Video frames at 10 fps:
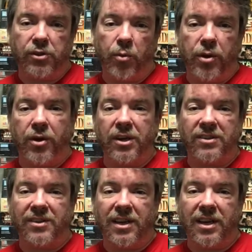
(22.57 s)
So what you're going to
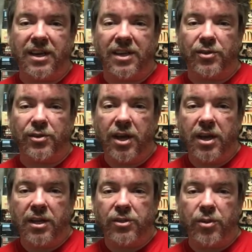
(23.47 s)
see is
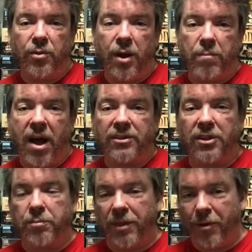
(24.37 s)
two
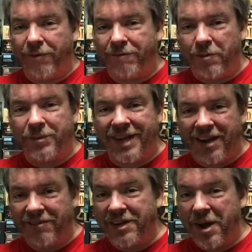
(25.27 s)
unboxings, but they were filmed kind
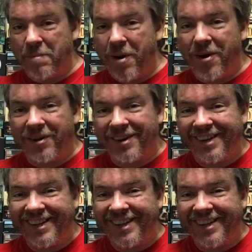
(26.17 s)
of a day apart.